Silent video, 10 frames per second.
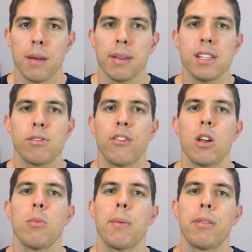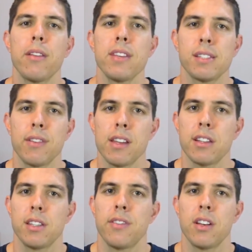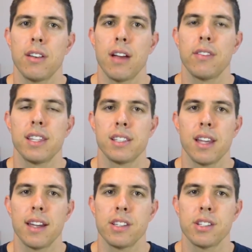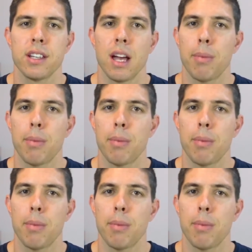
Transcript: Please refer to my previous videos if you don't have this stage.